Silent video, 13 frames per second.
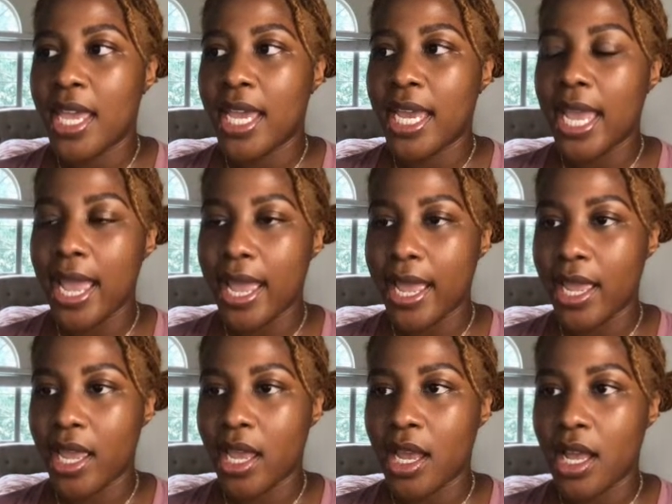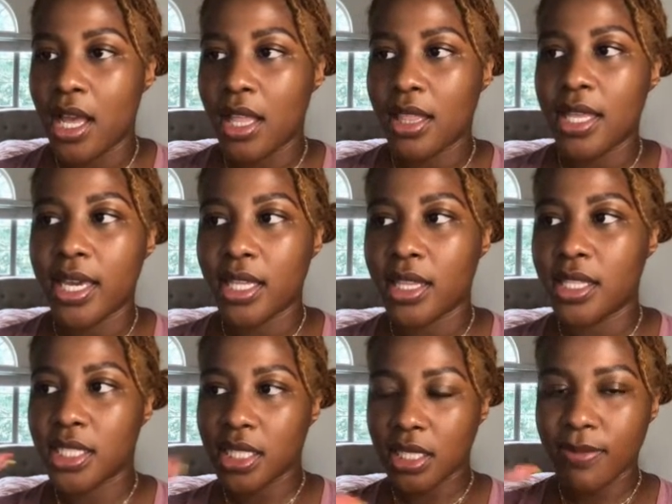hey, like
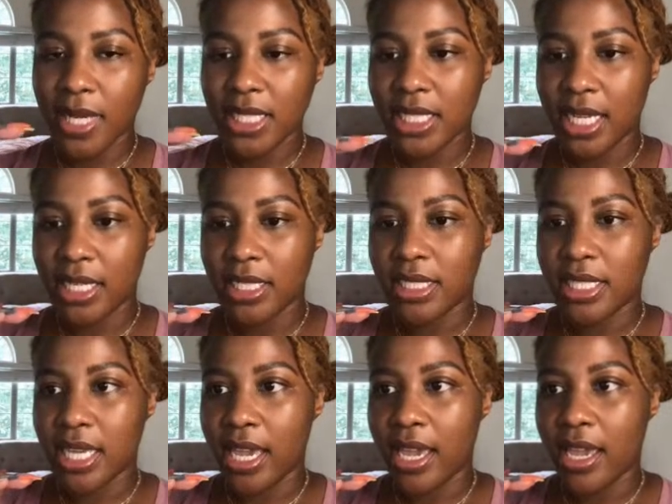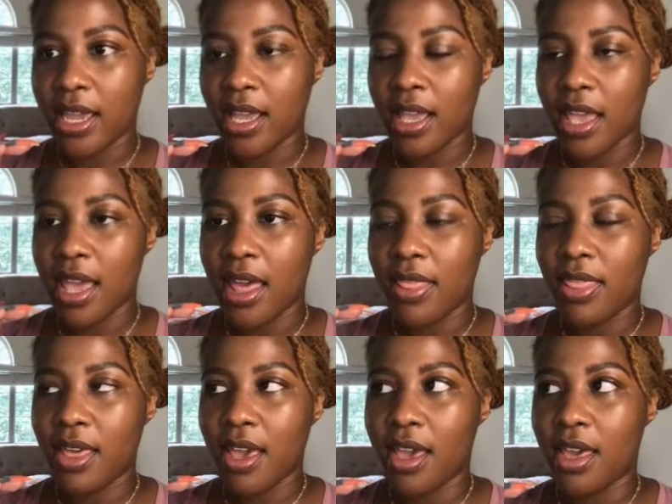this is my day-to-day, and
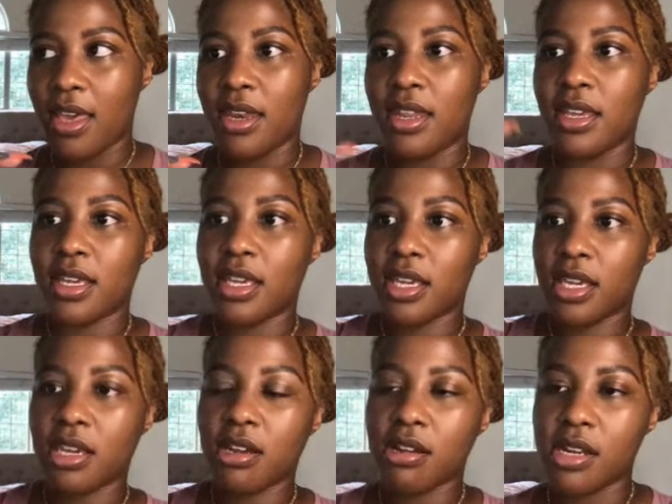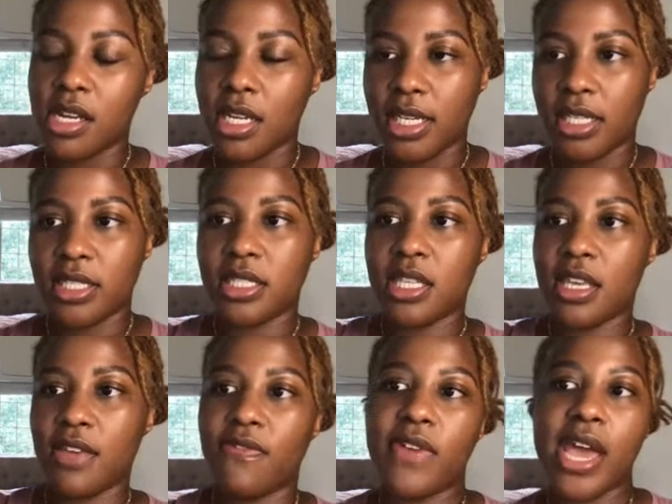then here is
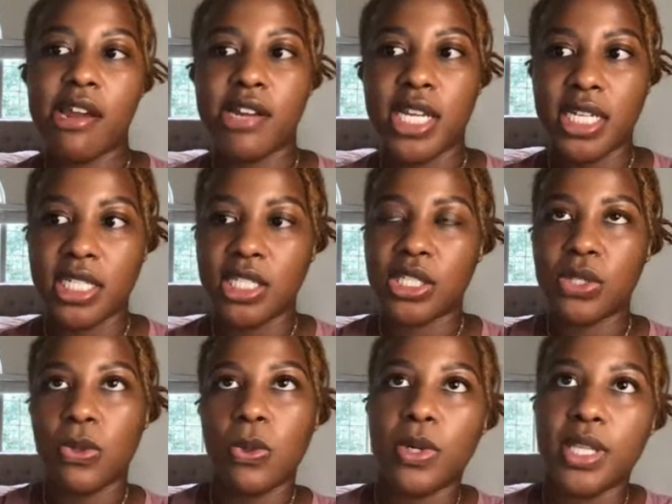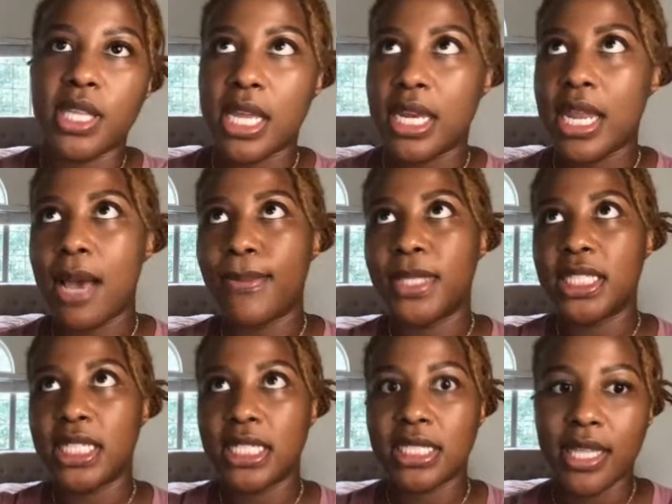the variance or the
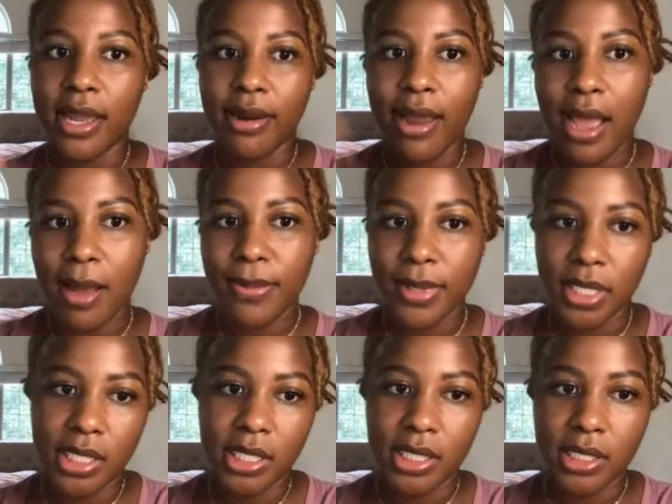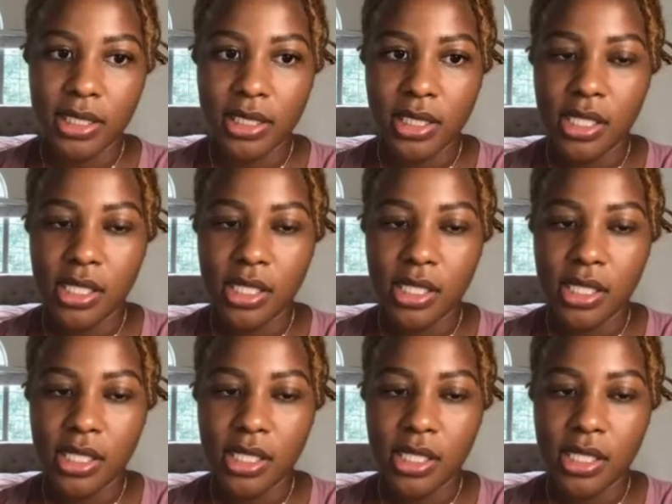anomalies that are happening